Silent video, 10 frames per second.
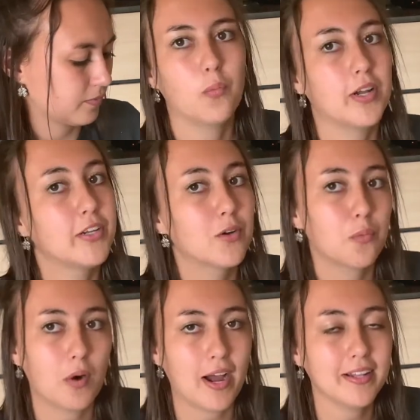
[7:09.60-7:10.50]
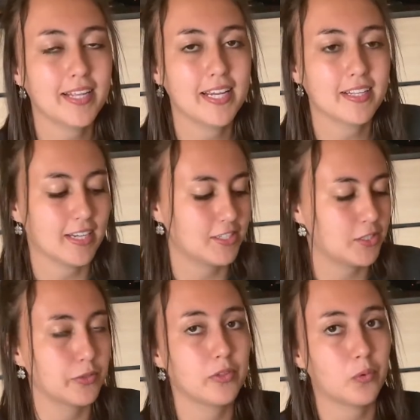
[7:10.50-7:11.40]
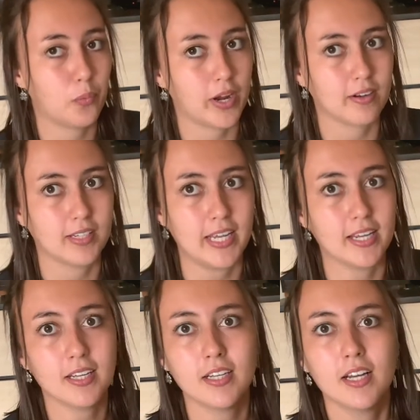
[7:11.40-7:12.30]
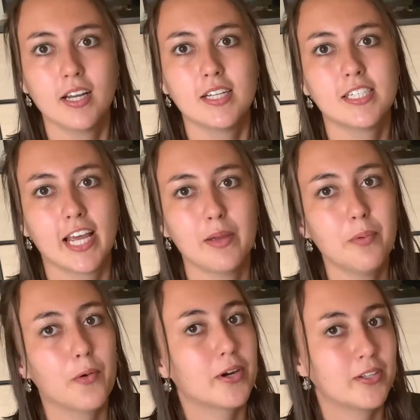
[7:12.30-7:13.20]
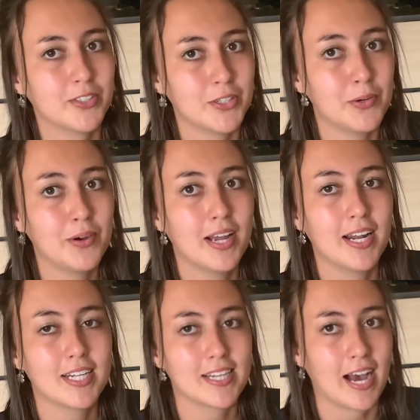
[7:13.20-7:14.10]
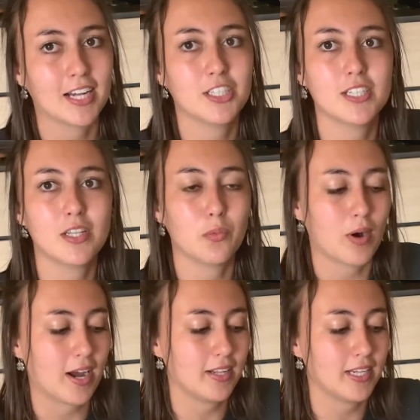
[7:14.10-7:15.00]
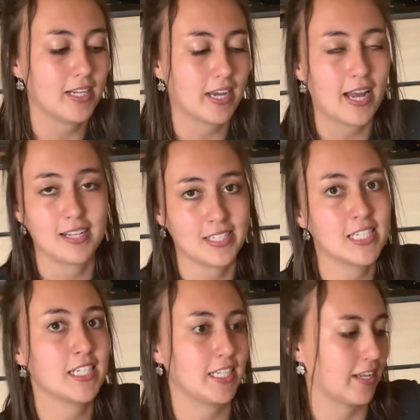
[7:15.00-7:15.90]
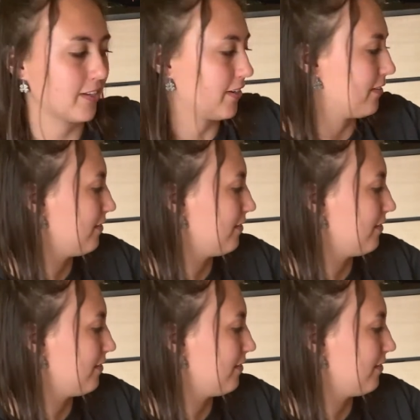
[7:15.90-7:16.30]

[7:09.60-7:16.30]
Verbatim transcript: When your why link is through the where link, tape or glue and attach the why link ends together.